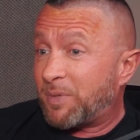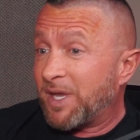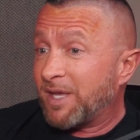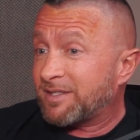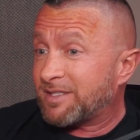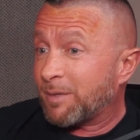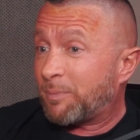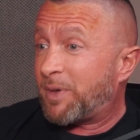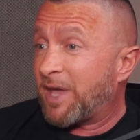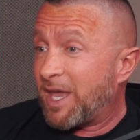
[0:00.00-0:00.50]

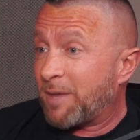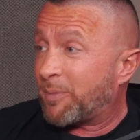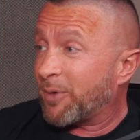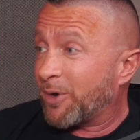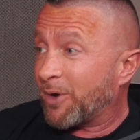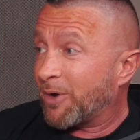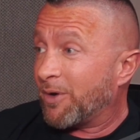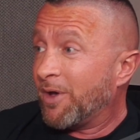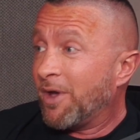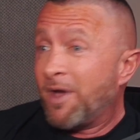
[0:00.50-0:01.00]
piece of
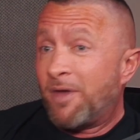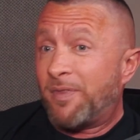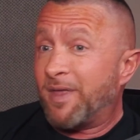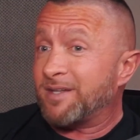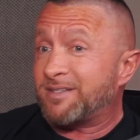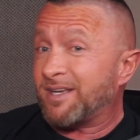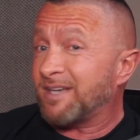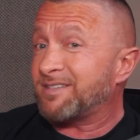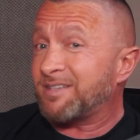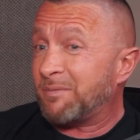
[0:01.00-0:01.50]
paper
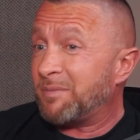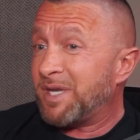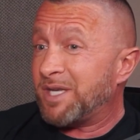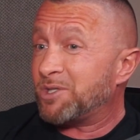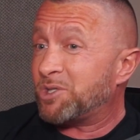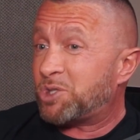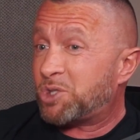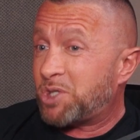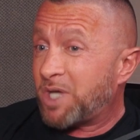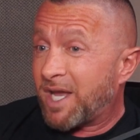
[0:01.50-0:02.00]
that doesn't
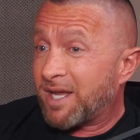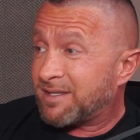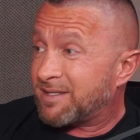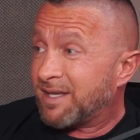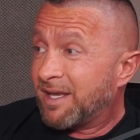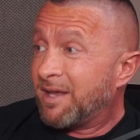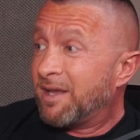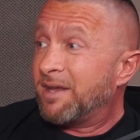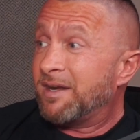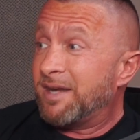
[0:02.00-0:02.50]
mean shit.